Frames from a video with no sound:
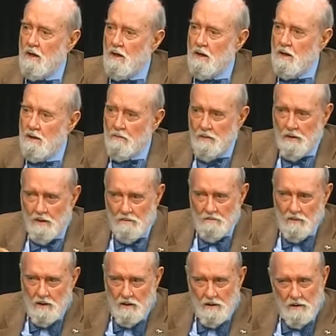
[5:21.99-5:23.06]
if they,
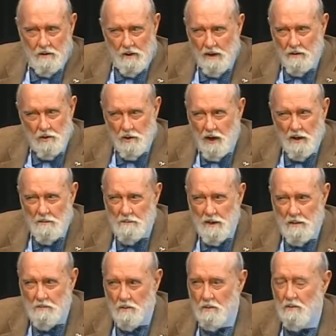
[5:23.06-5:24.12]
as young
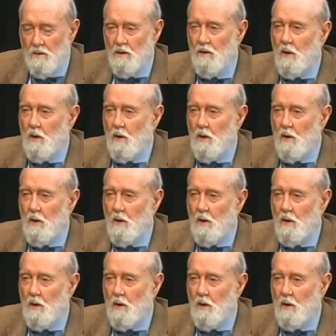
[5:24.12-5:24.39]
people,